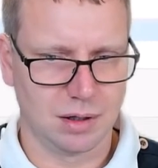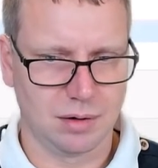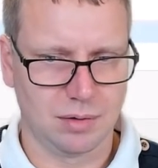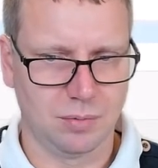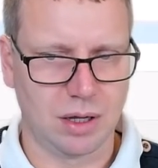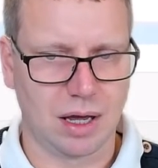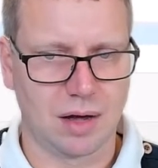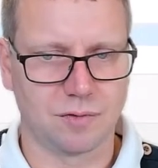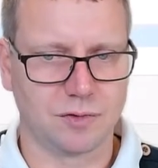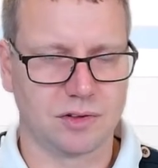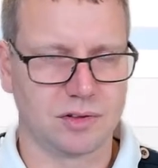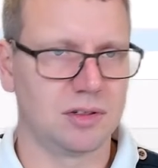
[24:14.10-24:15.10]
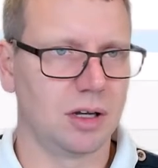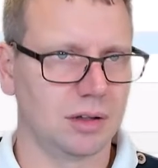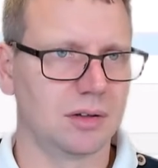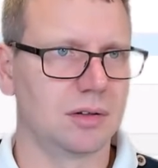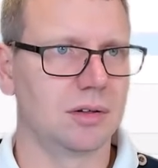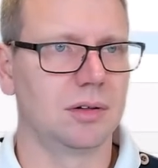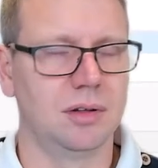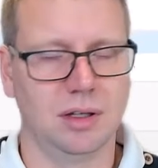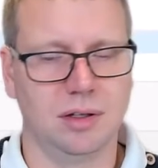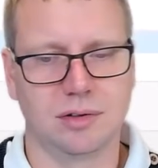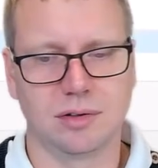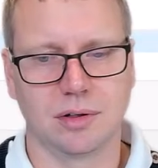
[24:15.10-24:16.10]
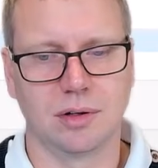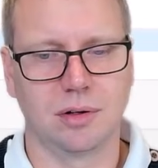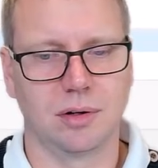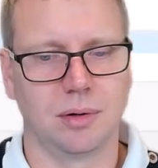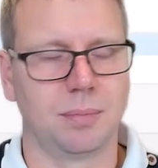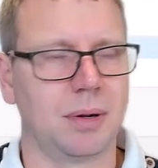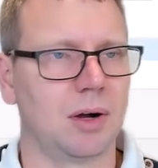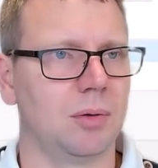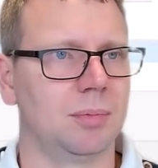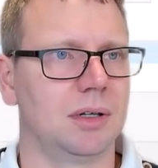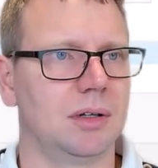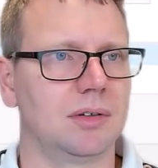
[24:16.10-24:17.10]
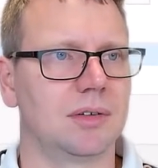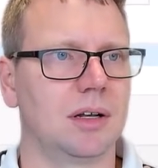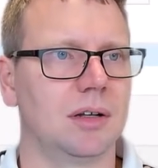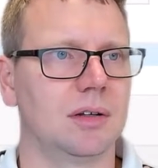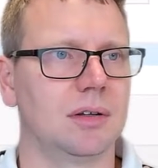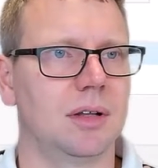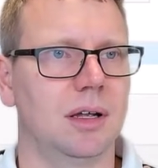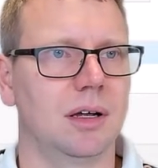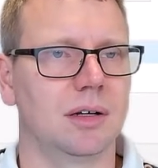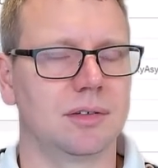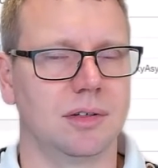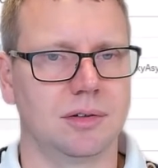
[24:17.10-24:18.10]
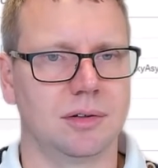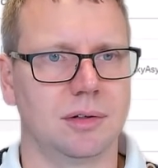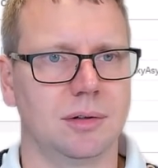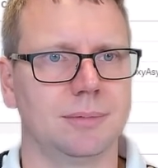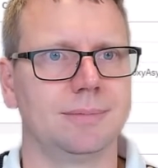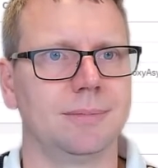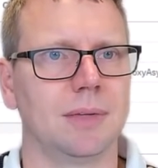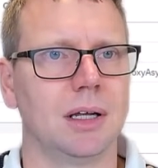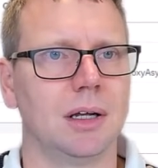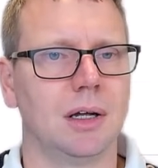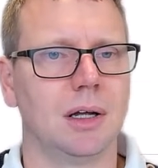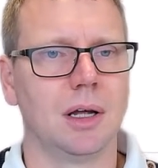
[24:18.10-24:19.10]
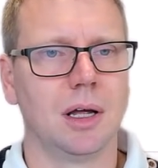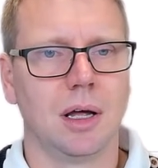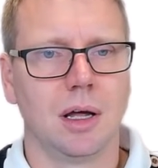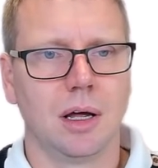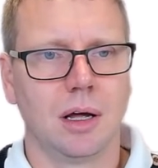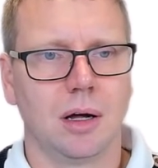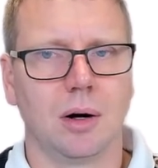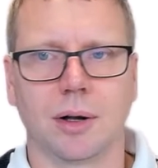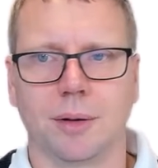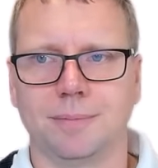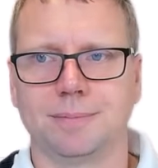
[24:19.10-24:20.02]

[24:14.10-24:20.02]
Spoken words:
We have checked these parameters that they exist. Okay.